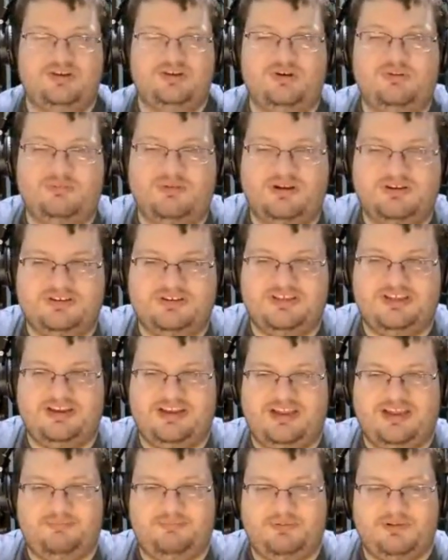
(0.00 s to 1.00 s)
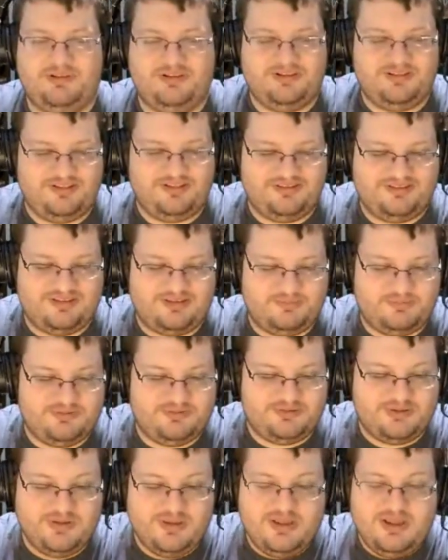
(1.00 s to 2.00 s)
so much that happened in this
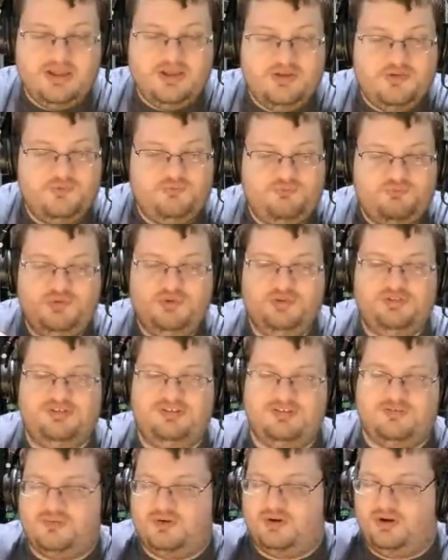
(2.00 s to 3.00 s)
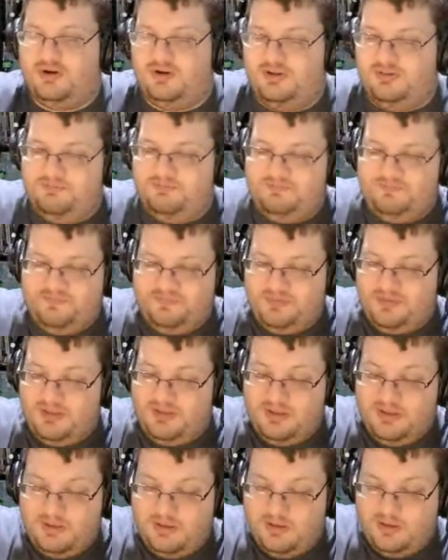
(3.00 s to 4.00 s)
episode. First of all,
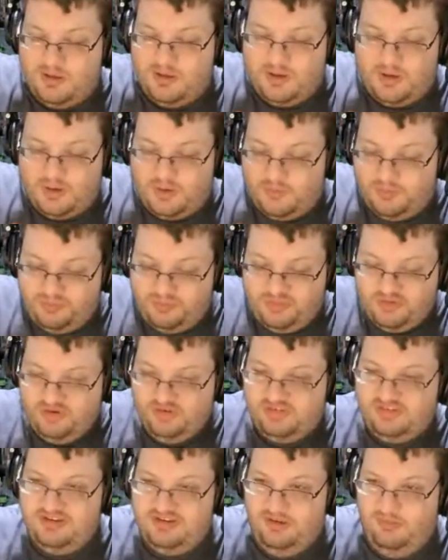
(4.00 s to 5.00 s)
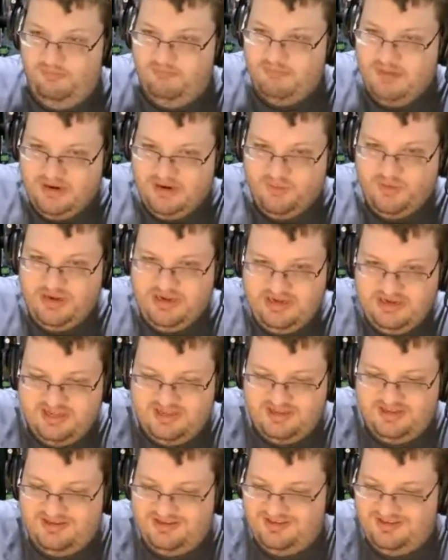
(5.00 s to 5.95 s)
they're still married.